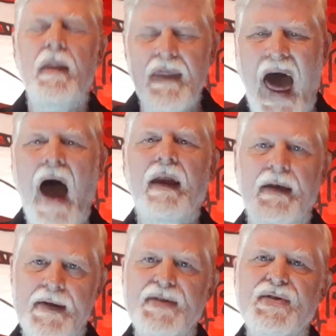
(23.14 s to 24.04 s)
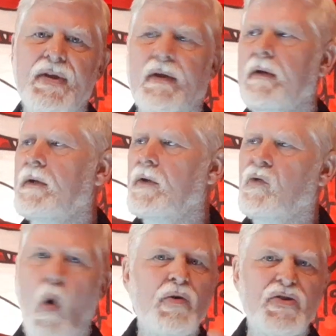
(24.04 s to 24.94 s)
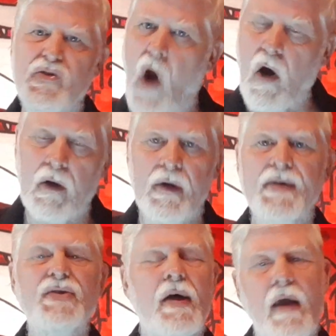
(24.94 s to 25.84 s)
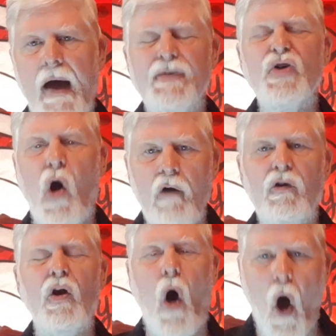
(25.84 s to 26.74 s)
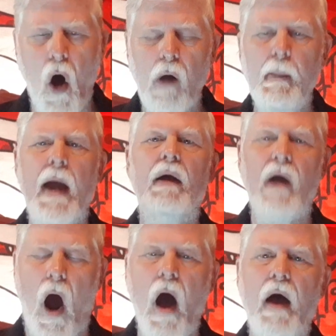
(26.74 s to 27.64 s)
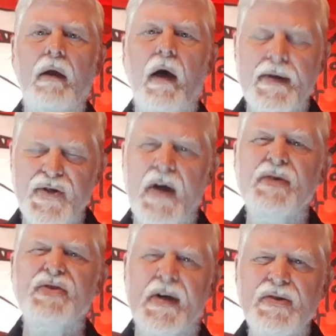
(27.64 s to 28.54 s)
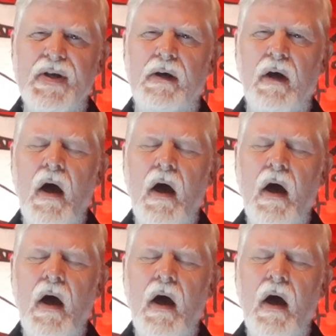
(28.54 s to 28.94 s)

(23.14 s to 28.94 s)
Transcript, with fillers: That is the gross darkness that has covered all mankind, Isaiah 60.